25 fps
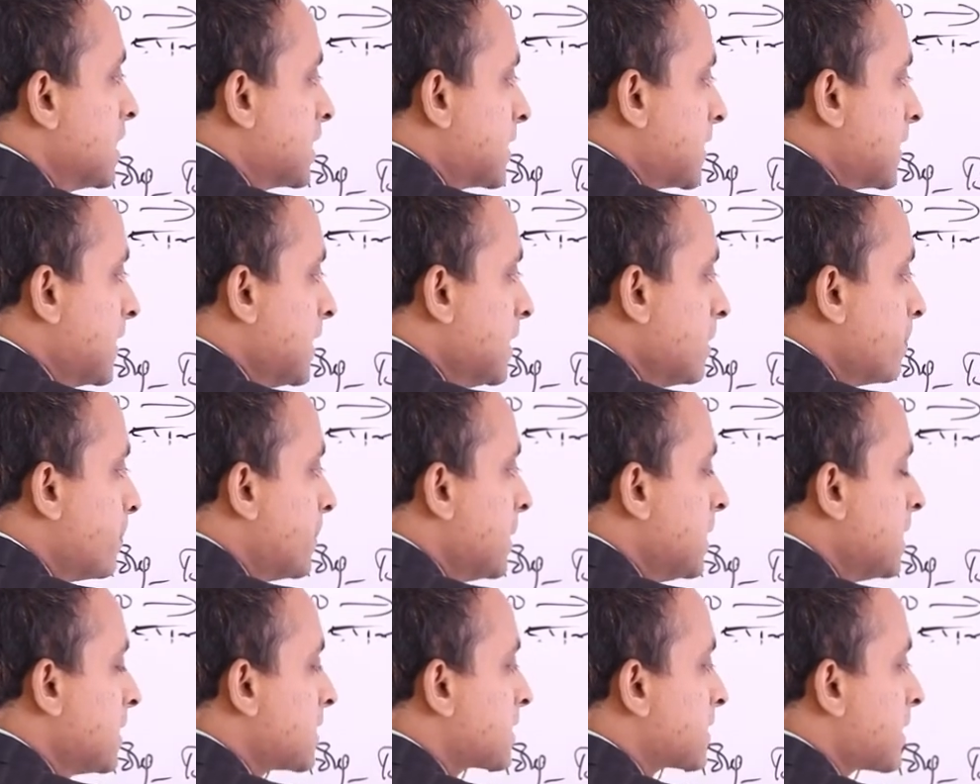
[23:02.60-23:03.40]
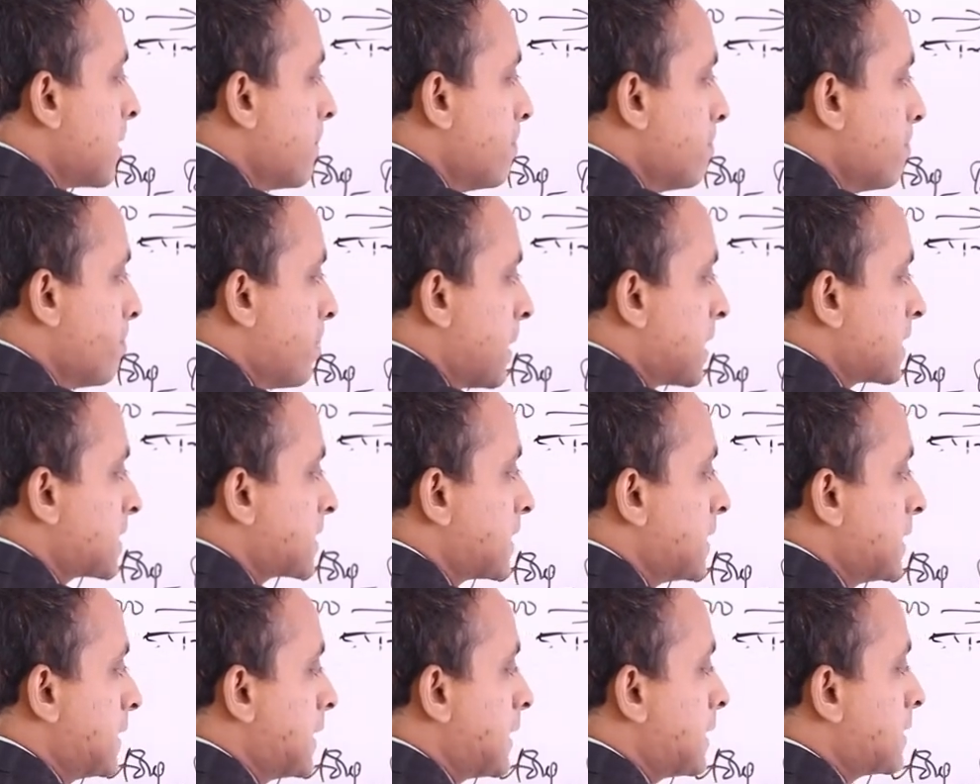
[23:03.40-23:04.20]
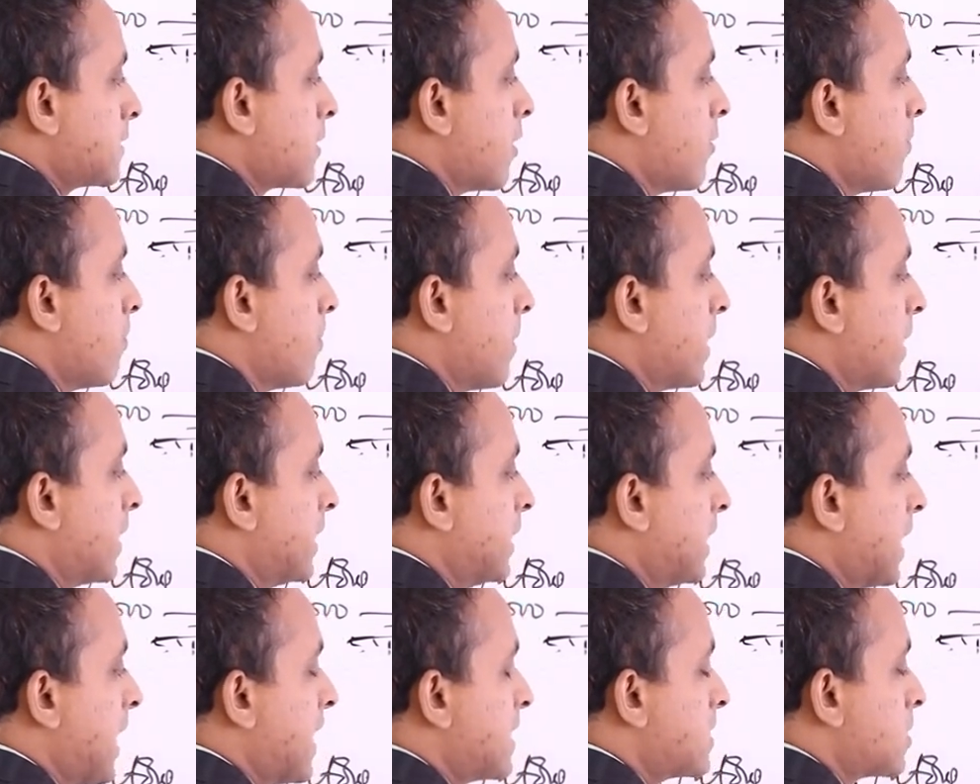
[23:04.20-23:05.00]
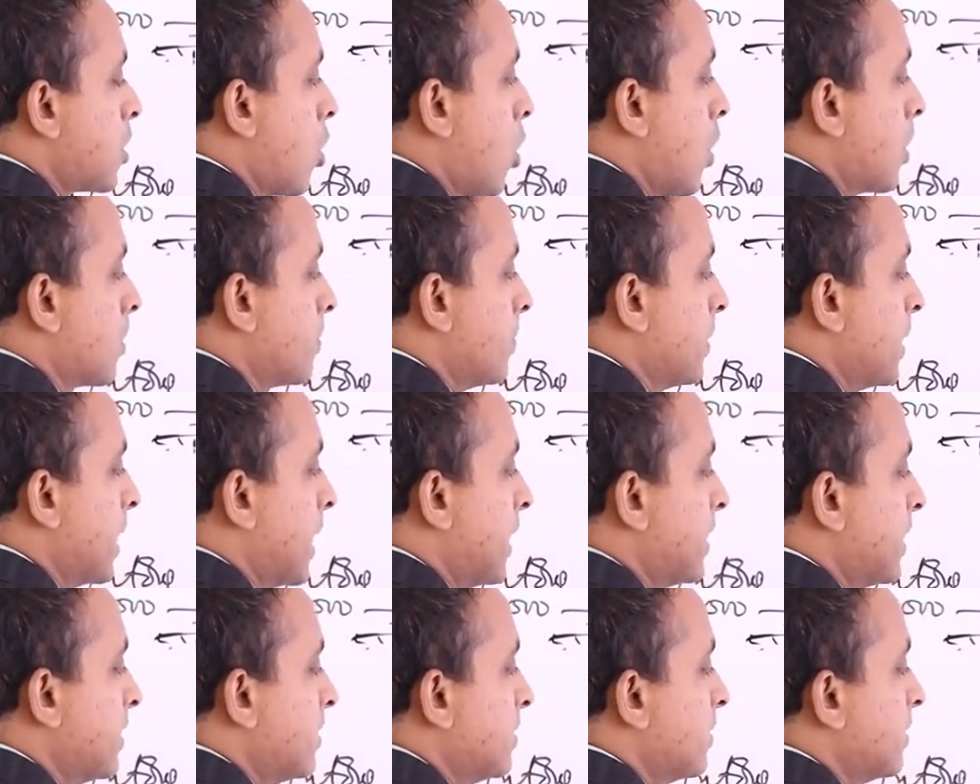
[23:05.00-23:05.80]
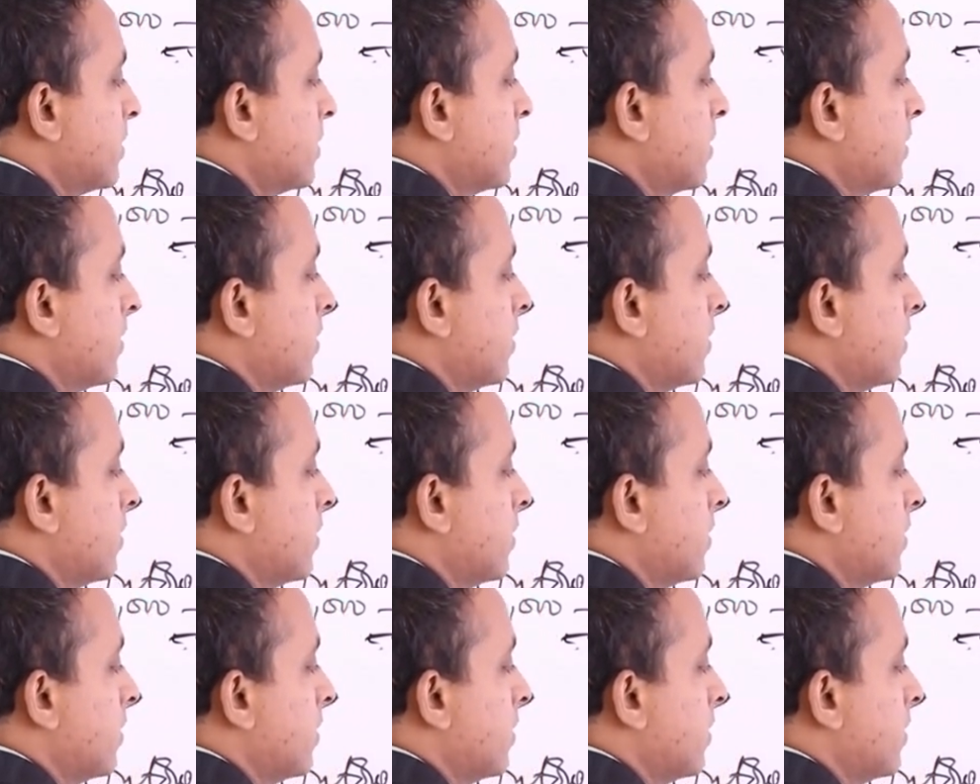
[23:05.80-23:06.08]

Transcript: keeping some percentage of money at RBI,